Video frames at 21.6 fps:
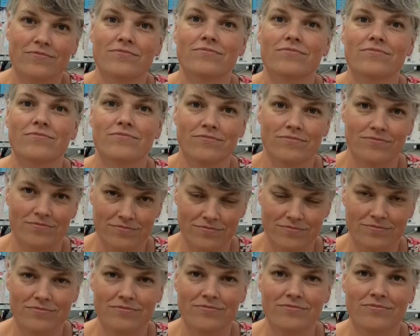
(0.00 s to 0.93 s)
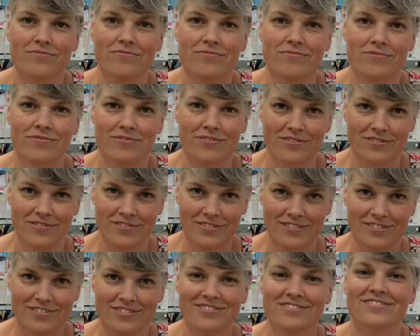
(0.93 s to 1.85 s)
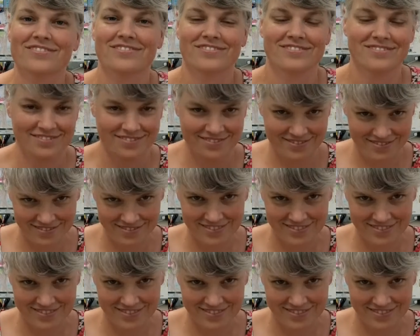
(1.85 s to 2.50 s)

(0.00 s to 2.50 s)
Elementary. They are the Fireflies.